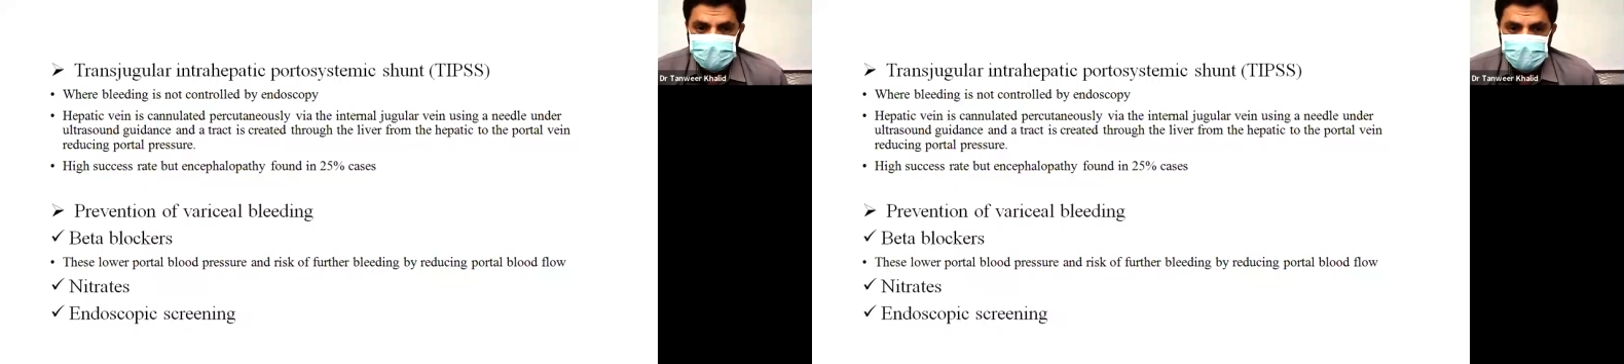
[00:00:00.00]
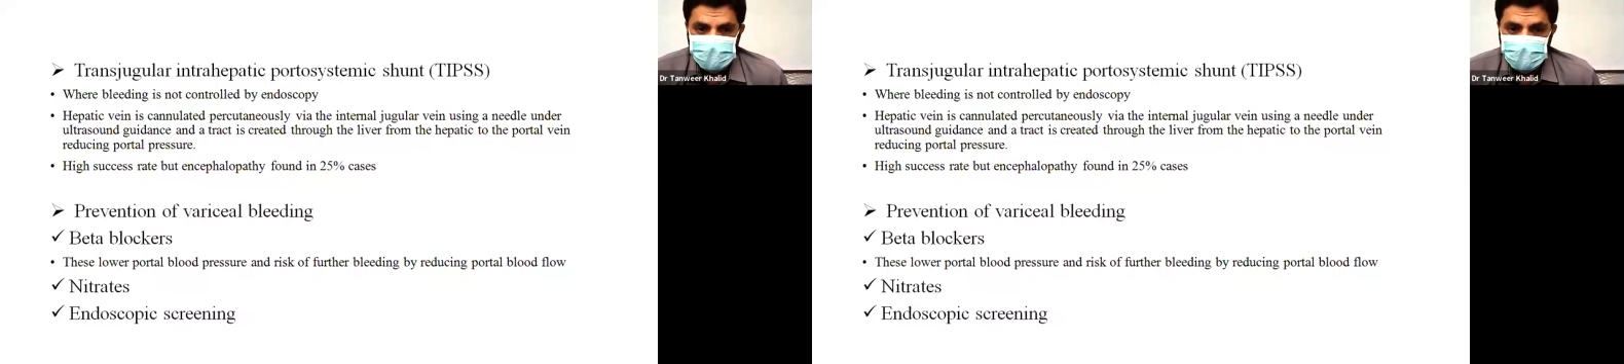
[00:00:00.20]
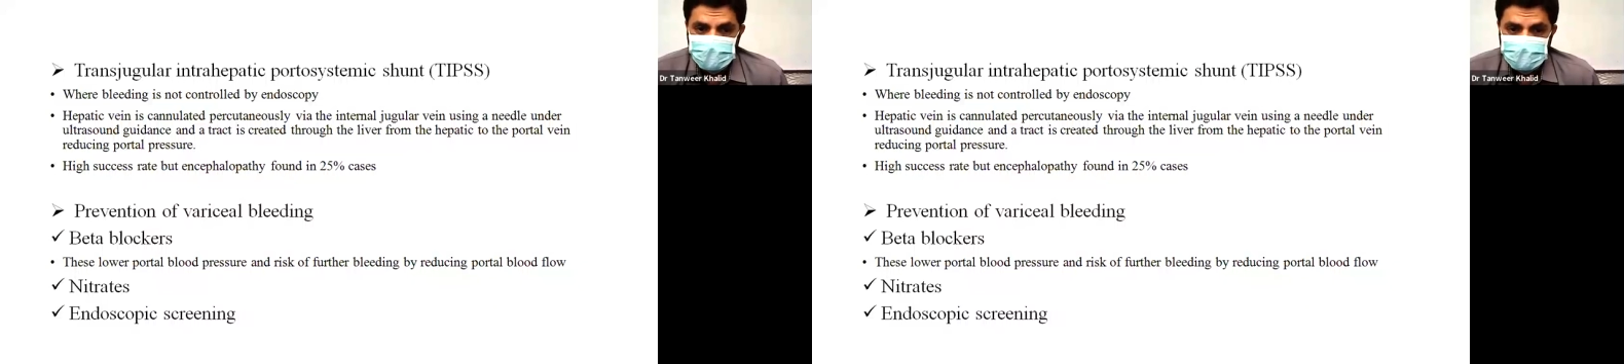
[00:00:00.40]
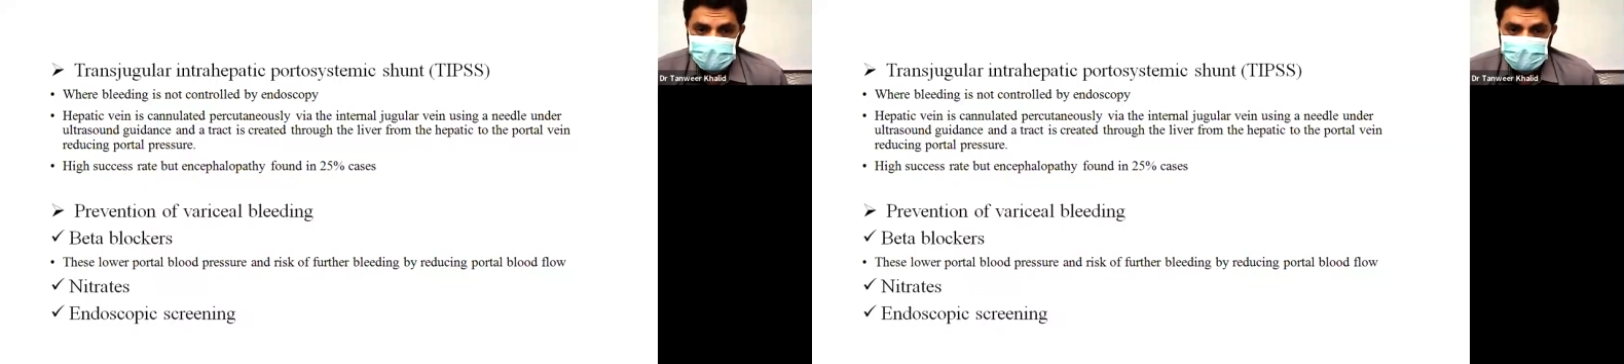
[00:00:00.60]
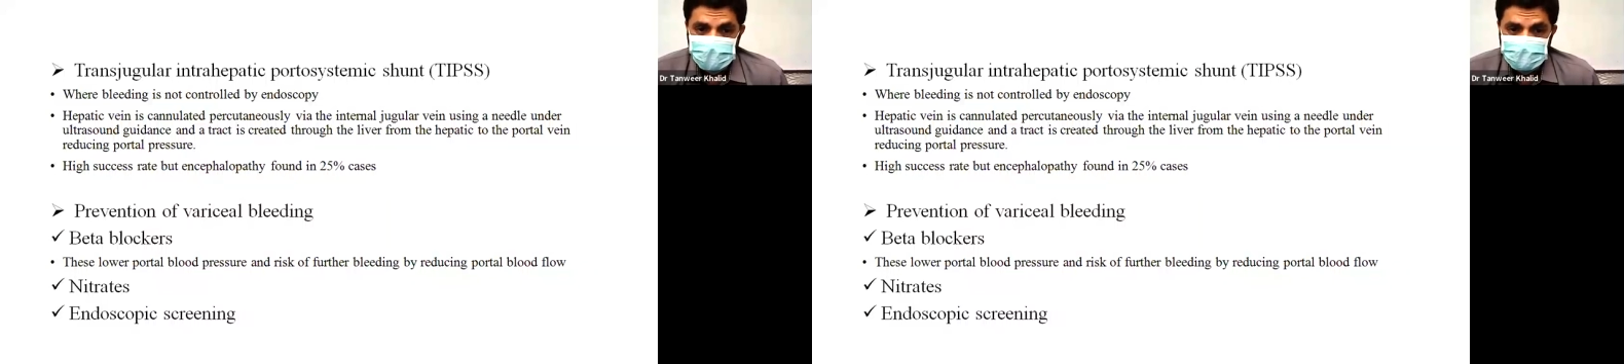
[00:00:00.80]
There is
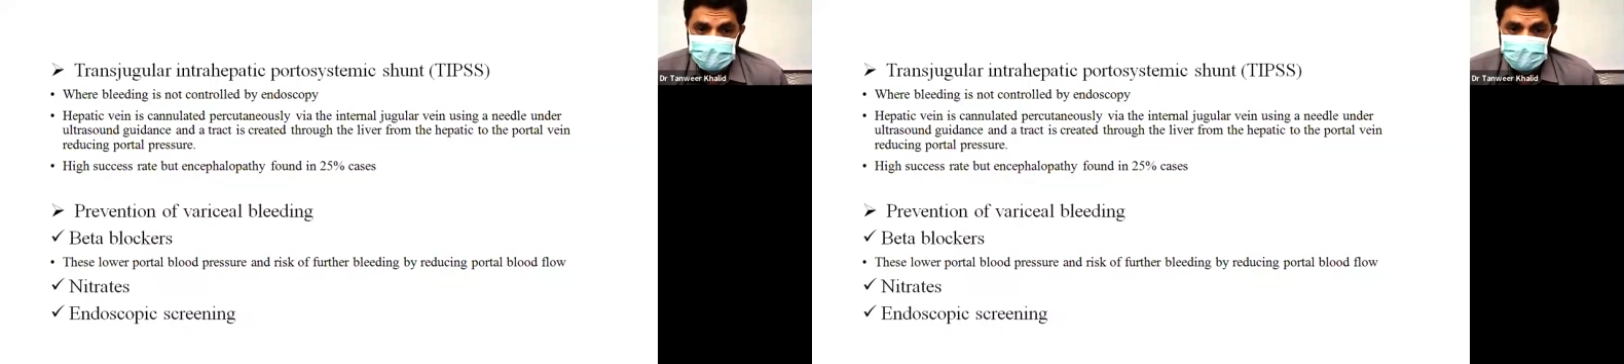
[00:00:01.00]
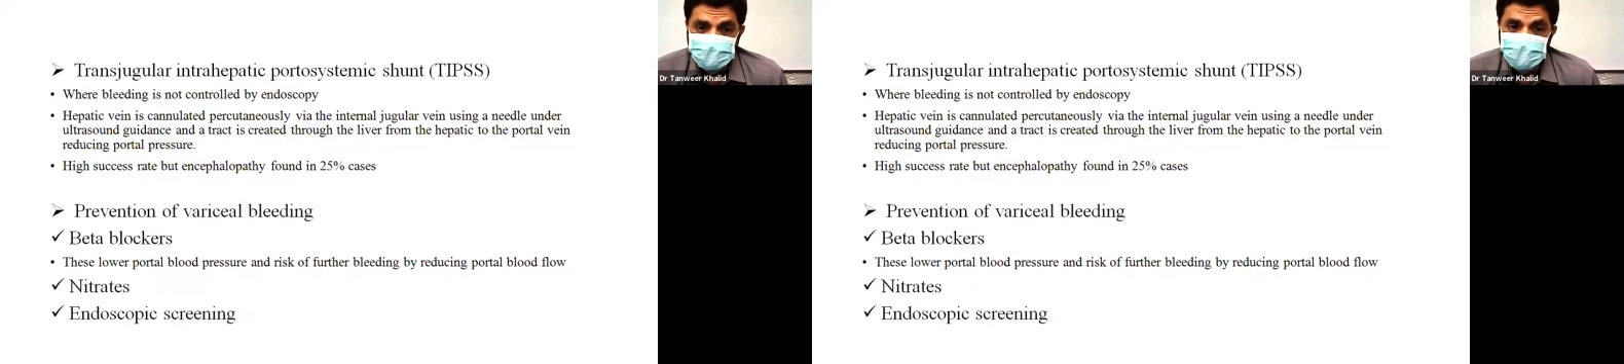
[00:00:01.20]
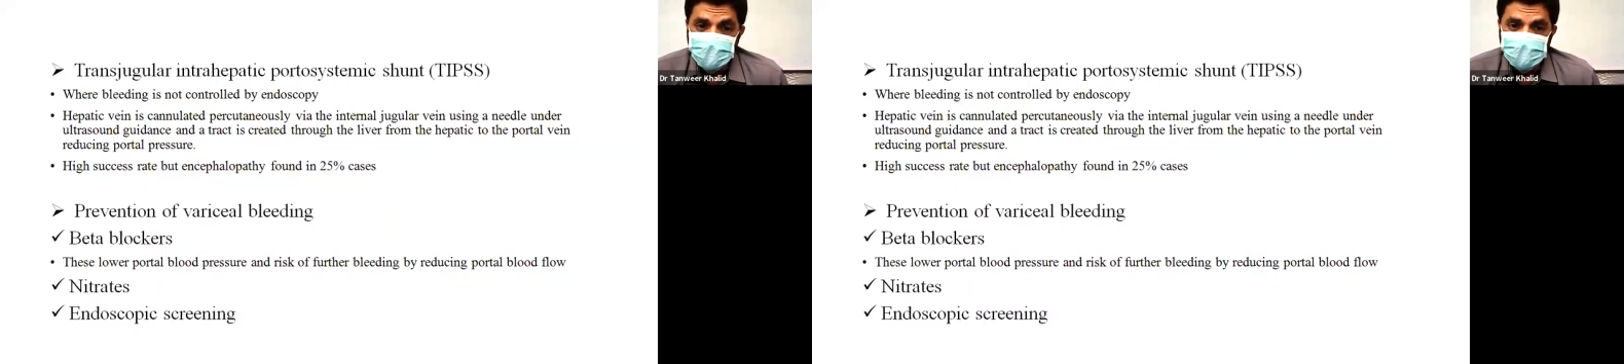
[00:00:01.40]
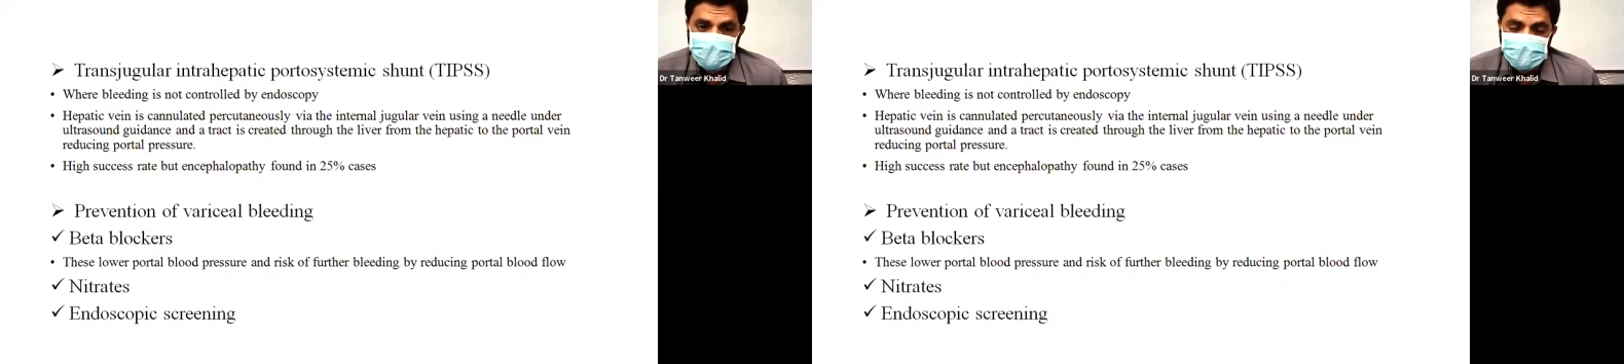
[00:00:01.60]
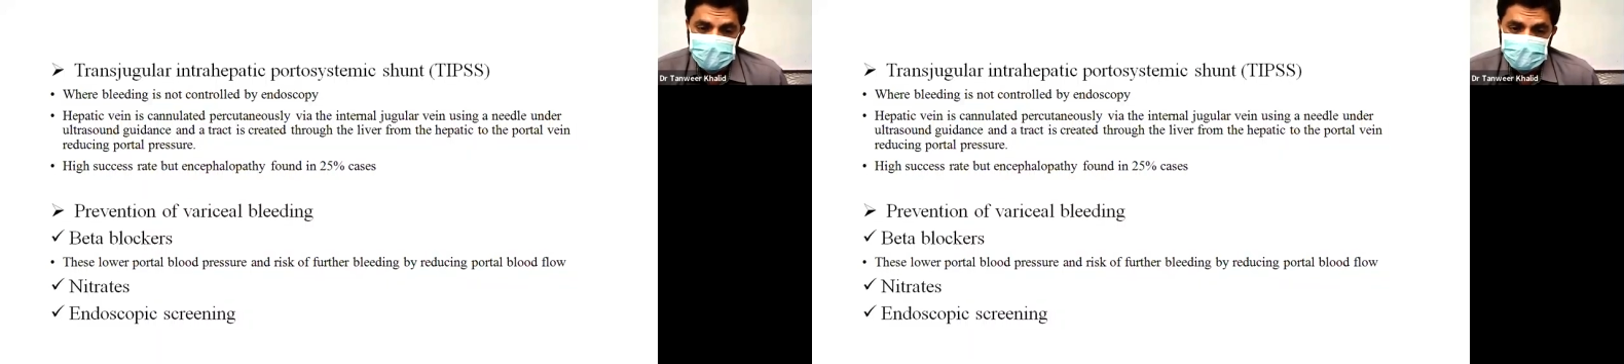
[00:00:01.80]
increased resistance that is
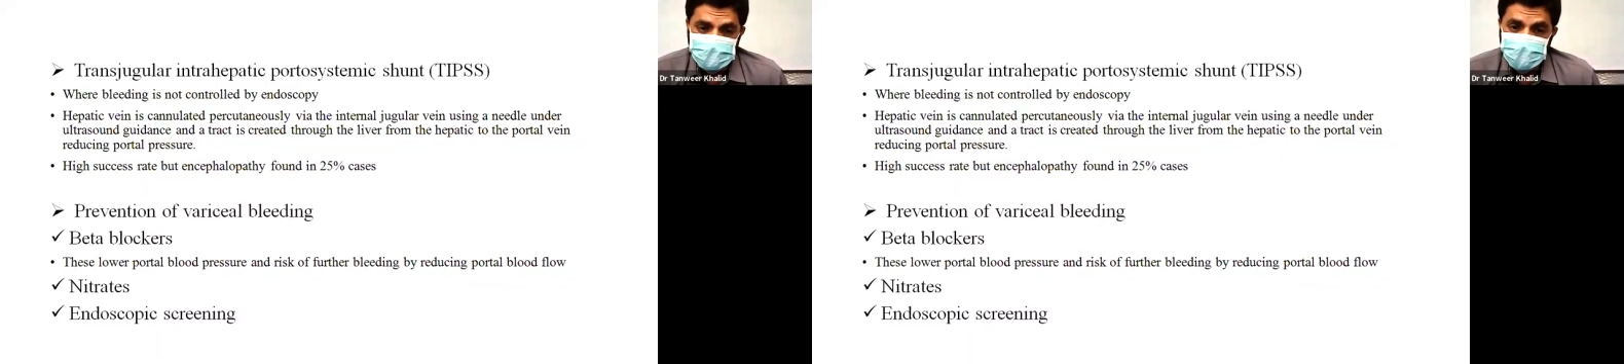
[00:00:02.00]
increasing